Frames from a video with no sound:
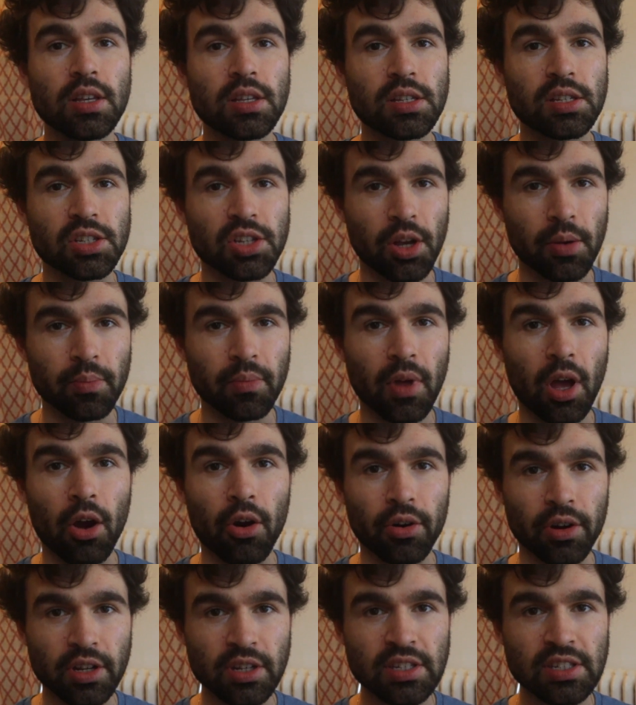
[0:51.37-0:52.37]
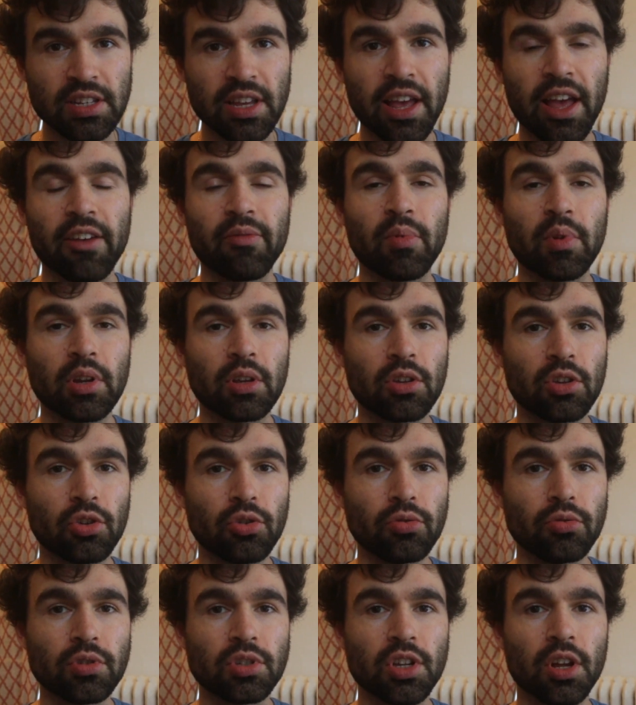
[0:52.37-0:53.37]
Some artists have been
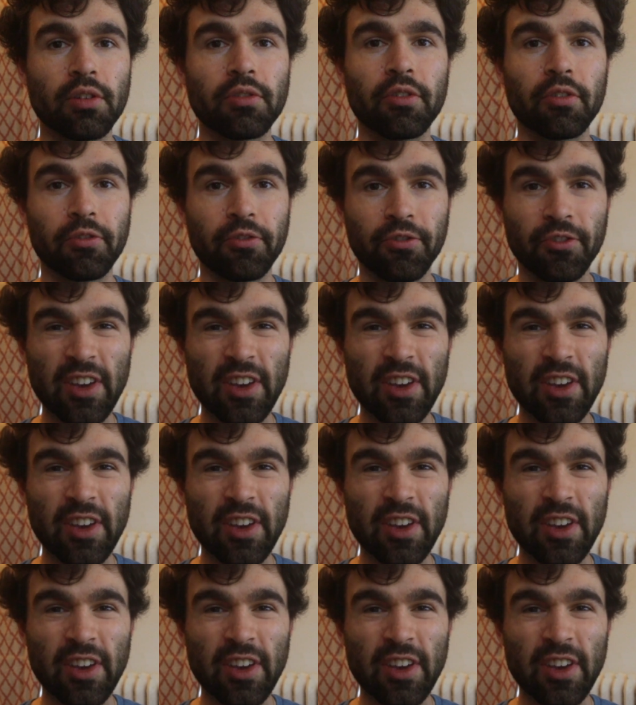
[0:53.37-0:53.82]
accused of